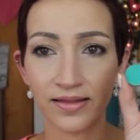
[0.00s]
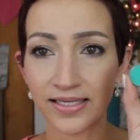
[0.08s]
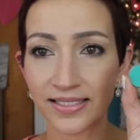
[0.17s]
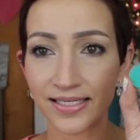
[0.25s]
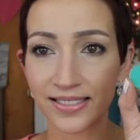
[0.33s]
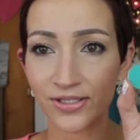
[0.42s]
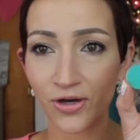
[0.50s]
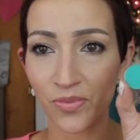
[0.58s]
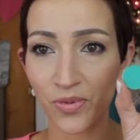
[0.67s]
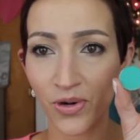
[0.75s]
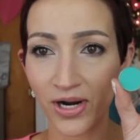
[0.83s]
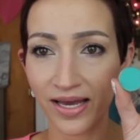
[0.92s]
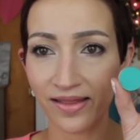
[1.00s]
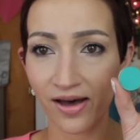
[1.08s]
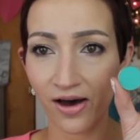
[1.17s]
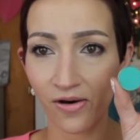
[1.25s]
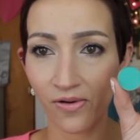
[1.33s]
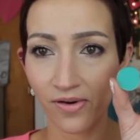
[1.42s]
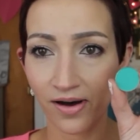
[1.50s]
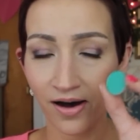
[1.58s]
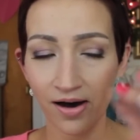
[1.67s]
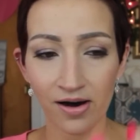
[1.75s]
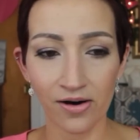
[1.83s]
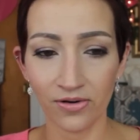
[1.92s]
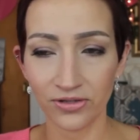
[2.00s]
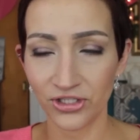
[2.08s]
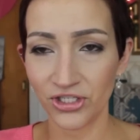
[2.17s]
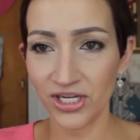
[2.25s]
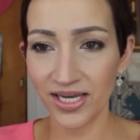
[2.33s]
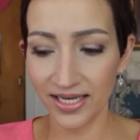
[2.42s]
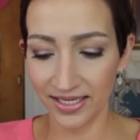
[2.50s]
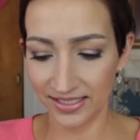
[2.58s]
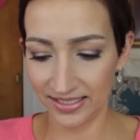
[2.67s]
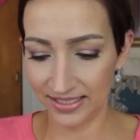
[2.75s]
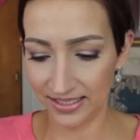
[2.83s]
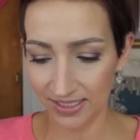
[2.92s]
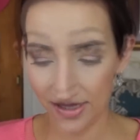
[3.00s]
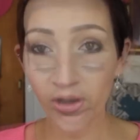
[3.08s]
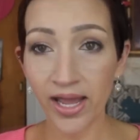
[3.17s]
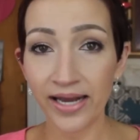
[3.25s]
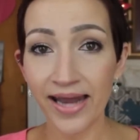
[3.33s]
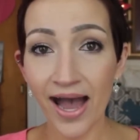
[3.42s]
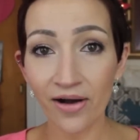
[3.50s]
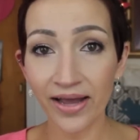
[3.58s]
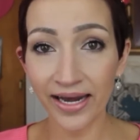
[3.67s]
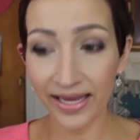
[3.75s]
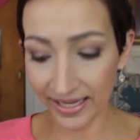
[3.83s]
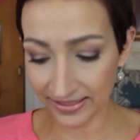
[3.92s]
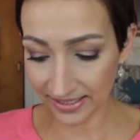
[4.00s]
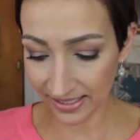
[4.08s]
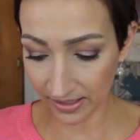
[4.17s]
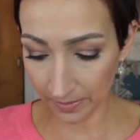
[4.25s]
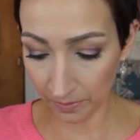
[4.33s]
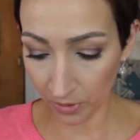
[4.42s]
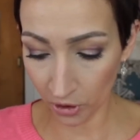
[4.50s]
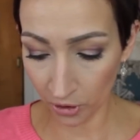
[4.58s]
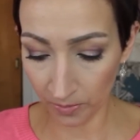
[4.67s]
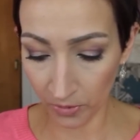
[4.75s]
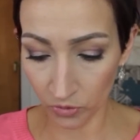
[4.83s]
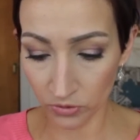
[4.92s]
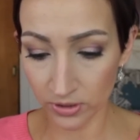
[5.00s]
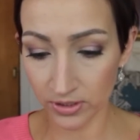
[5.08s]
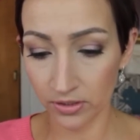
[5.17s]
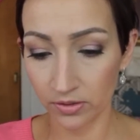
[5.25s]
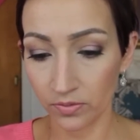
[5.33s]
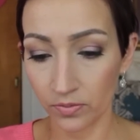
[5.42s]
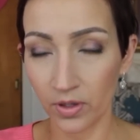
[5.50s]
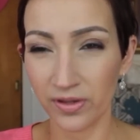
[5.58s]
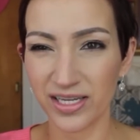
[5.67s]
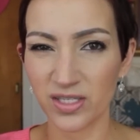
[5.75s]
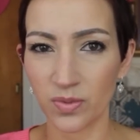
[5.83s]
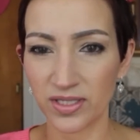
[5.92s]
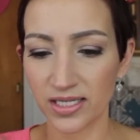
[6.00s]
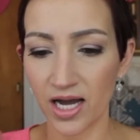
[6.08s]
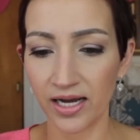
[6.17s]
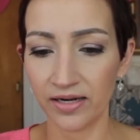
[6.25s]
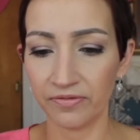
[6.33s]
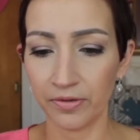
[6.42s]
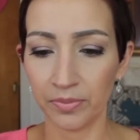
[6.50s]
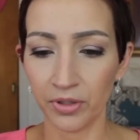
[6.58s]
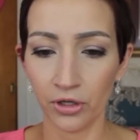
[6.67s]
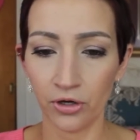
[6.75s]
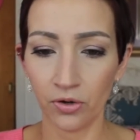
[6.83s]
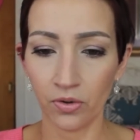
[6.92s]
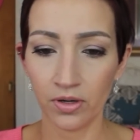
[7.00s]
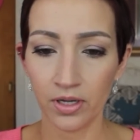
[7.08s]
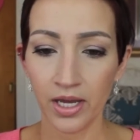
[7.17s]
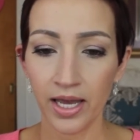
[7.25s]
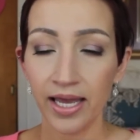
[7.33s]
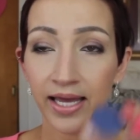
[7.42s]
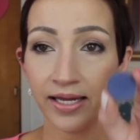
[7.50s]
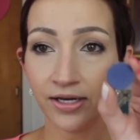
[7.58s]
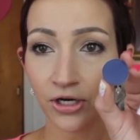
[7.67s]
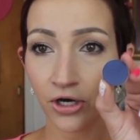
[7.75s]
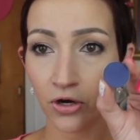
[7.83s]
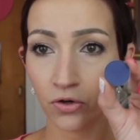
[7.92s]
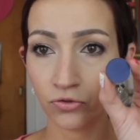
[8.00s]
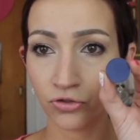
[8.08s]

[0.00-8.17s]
This is so pretty though. Oh, geez. Okay, now getting into the purples. Well, this one's kind of a blue. Indigo